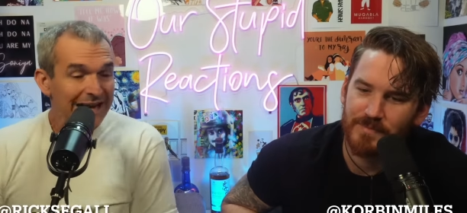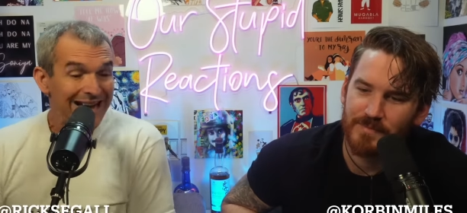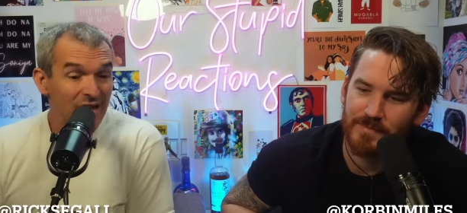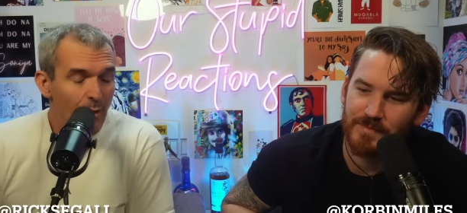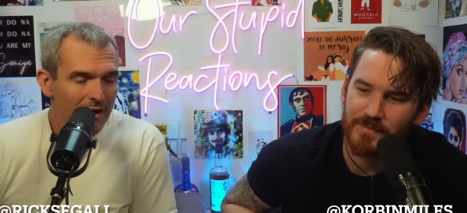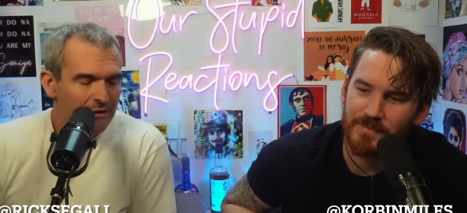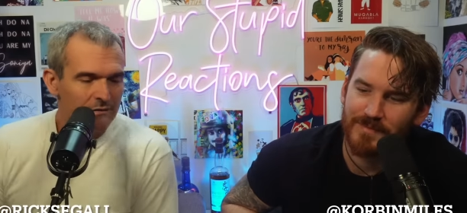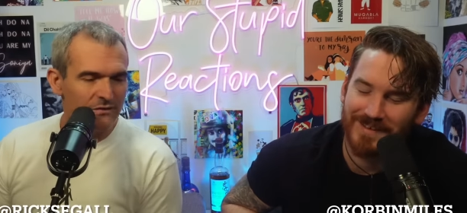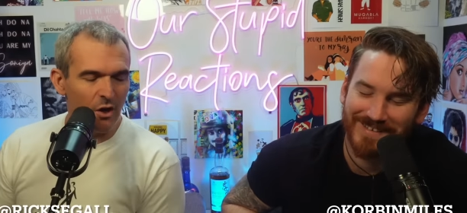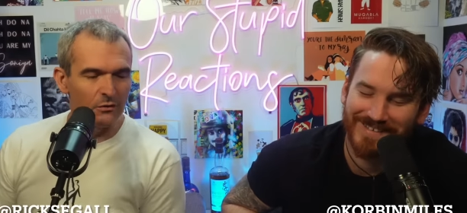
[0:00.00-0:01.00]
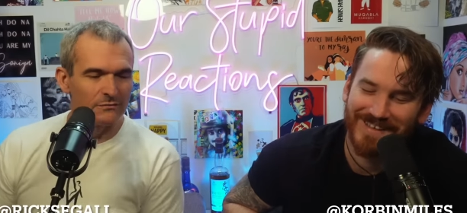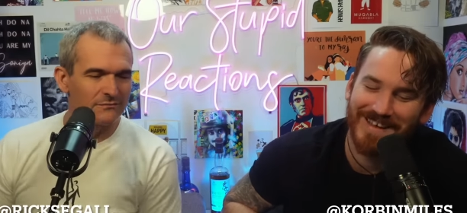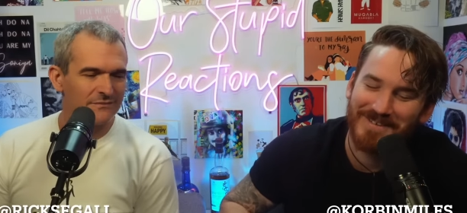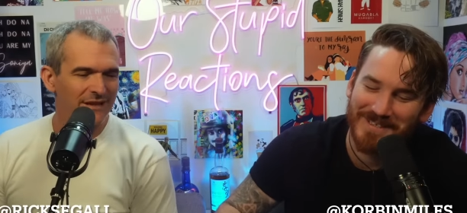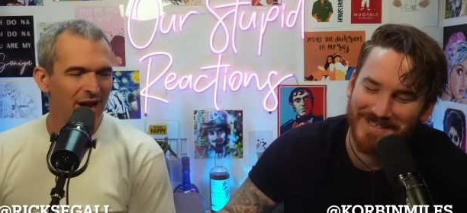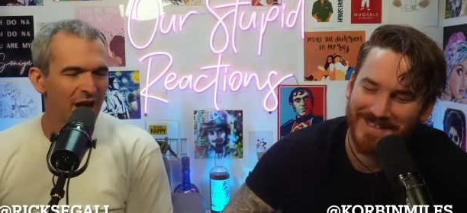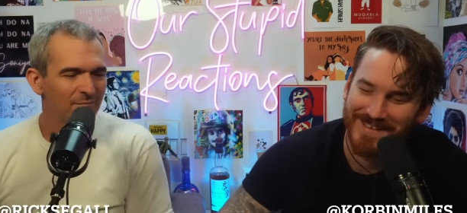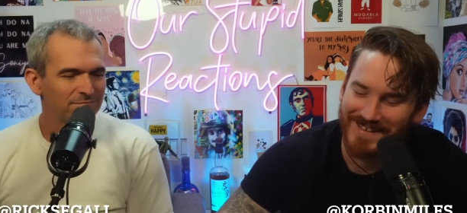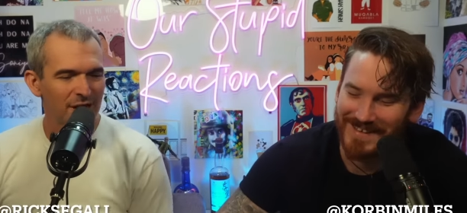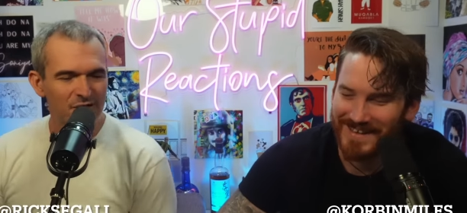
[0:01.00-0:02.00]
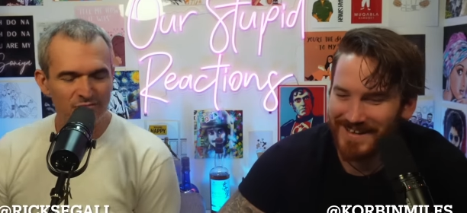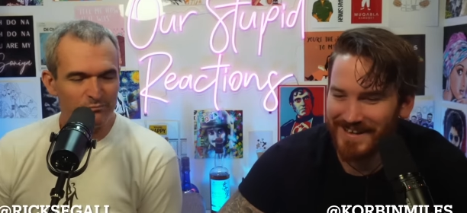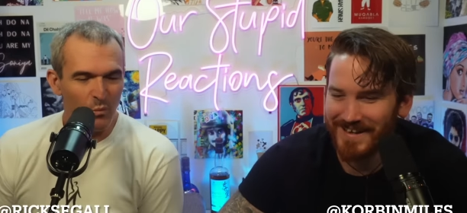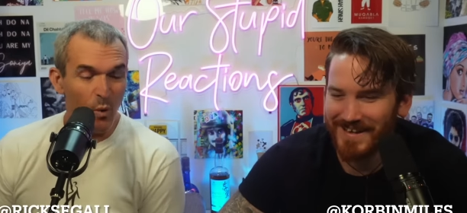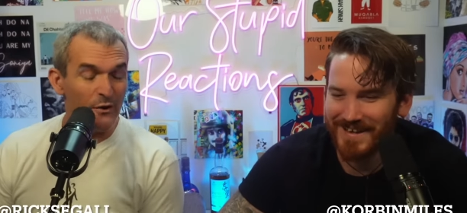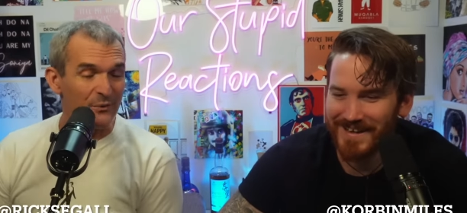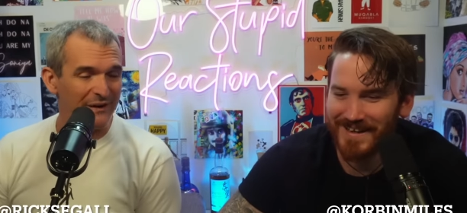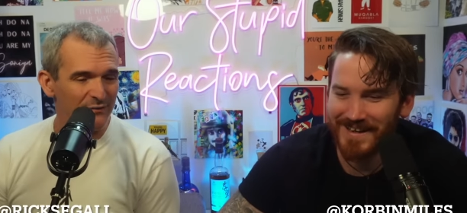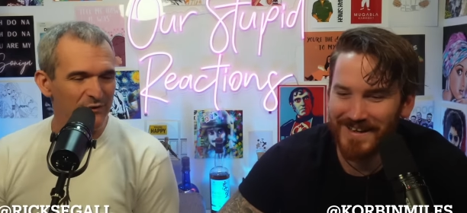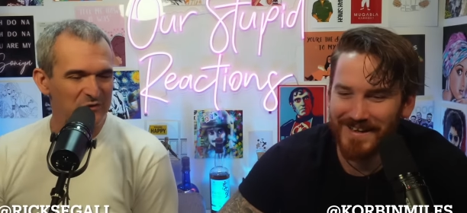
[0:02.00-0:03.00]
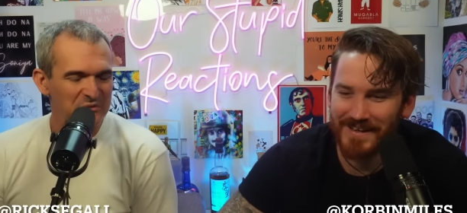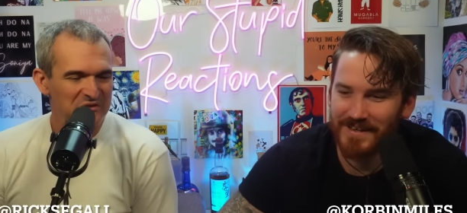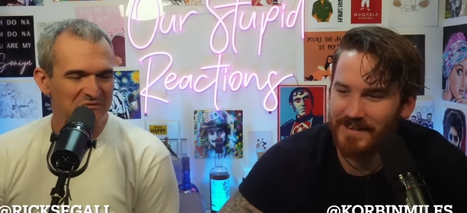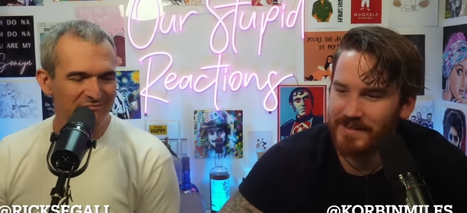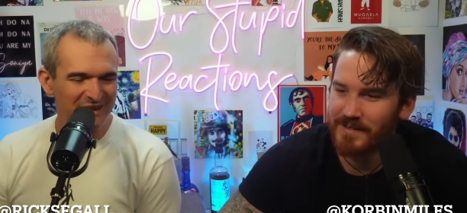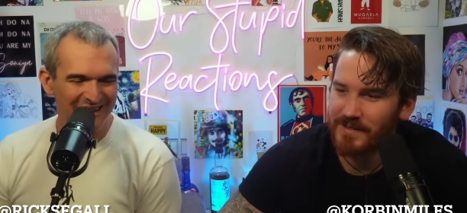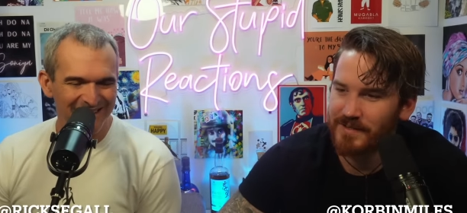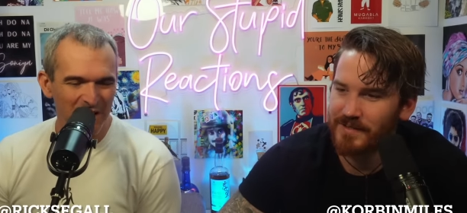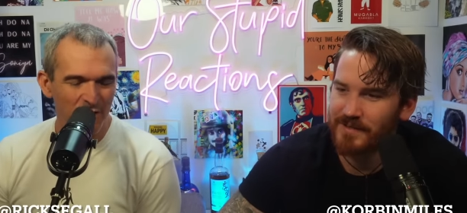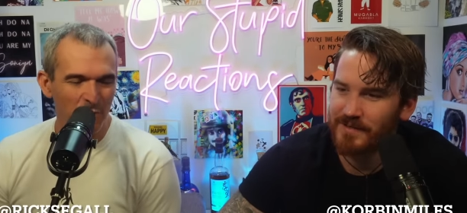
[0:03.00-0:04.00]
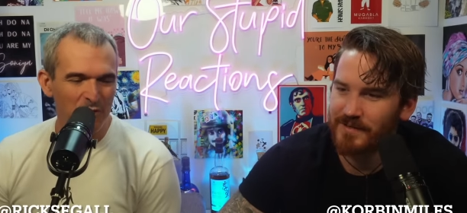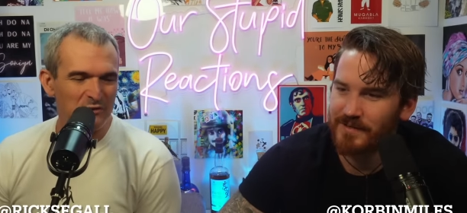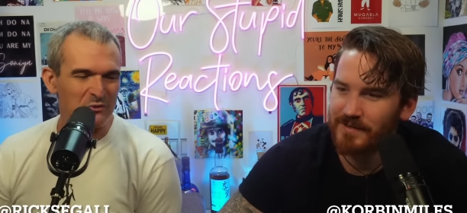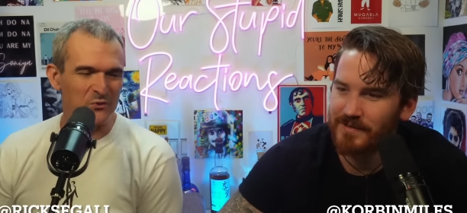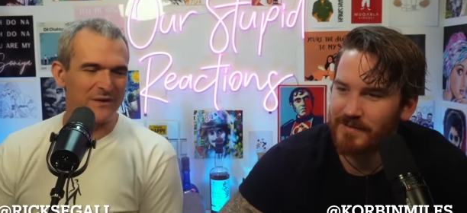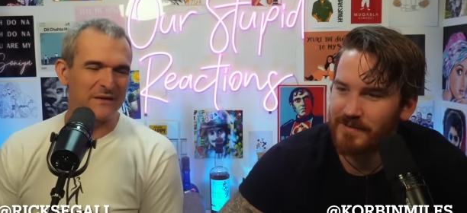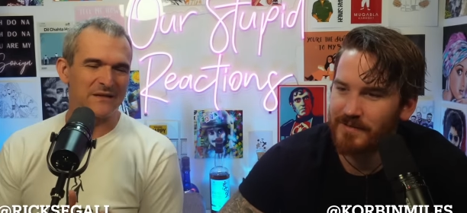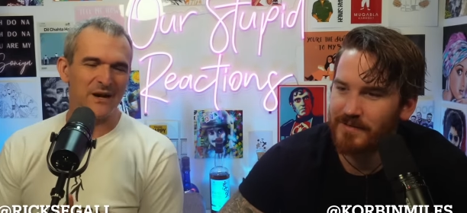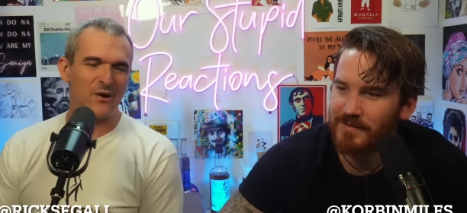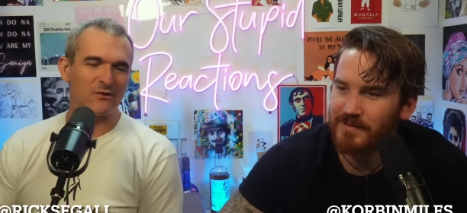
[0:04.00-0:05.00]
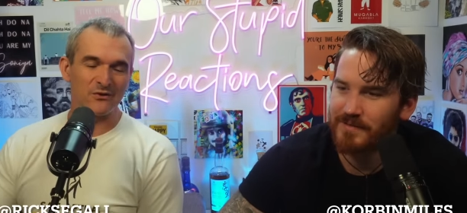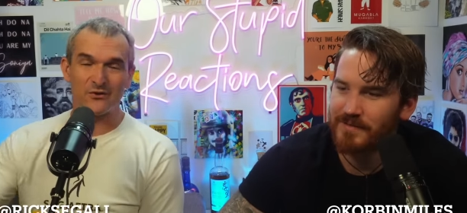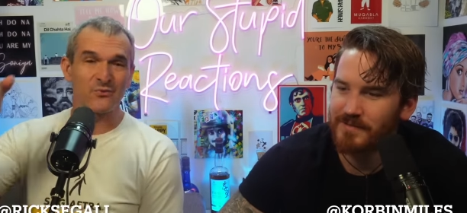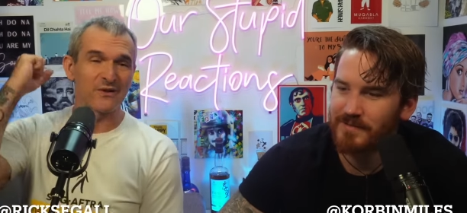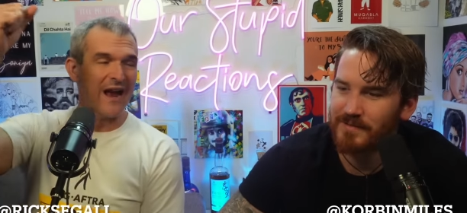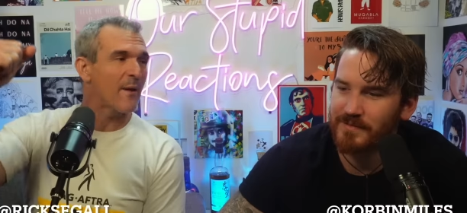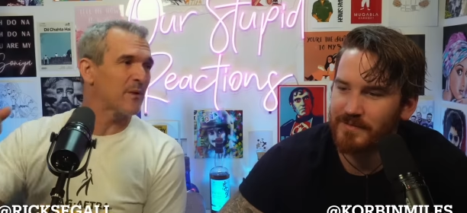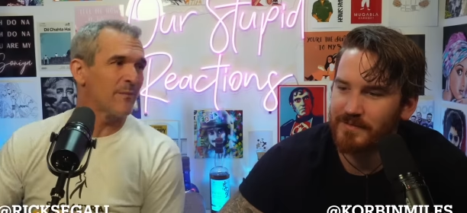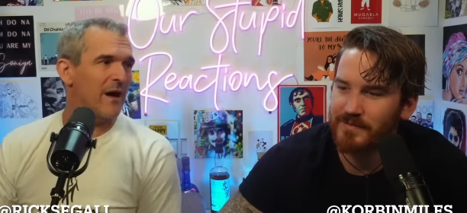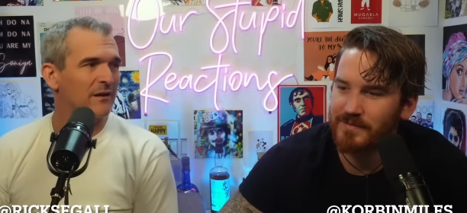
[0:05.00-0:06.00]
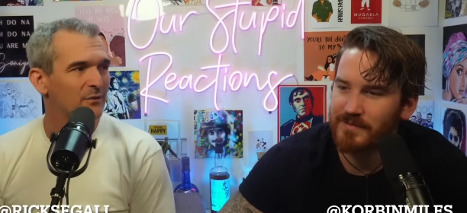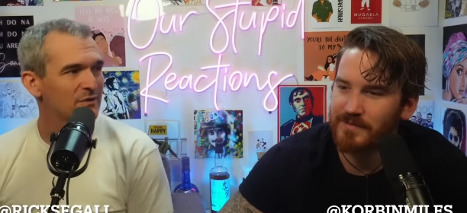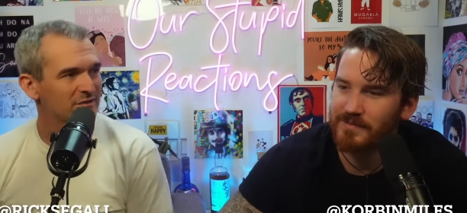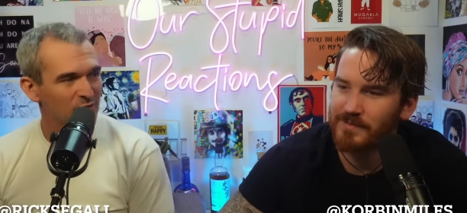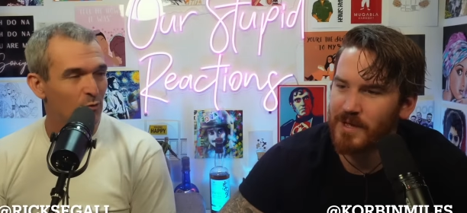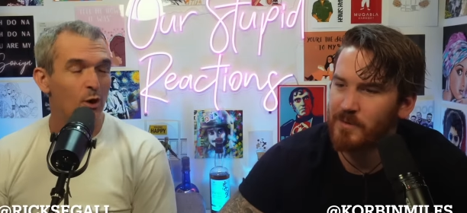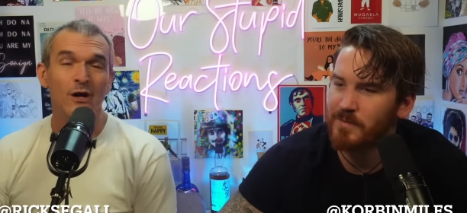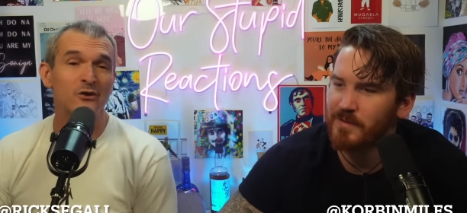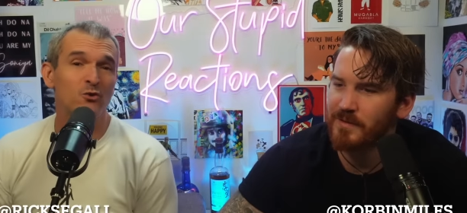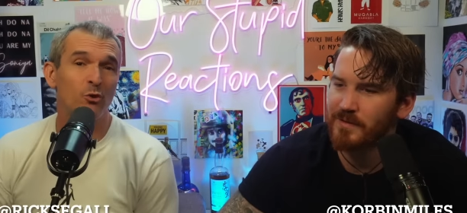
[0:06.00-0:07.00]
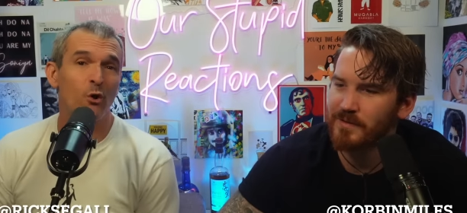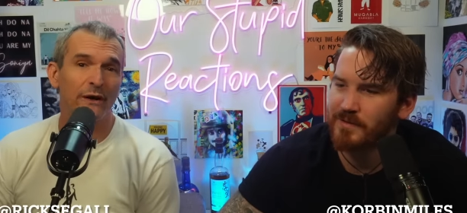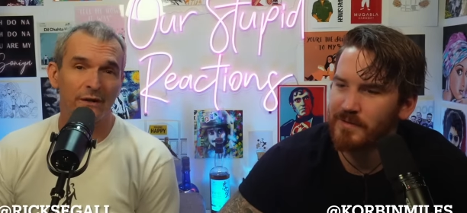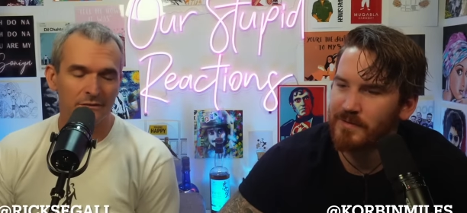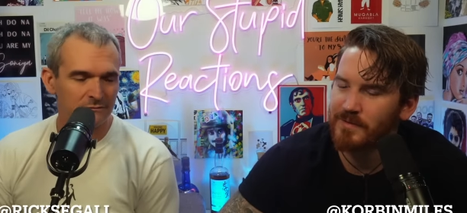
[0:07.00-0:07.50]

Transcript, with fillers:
Speaker 1: Anyway, so I'm just wondering if this was, if the person who created these characters is really happy about it, or he's groaning.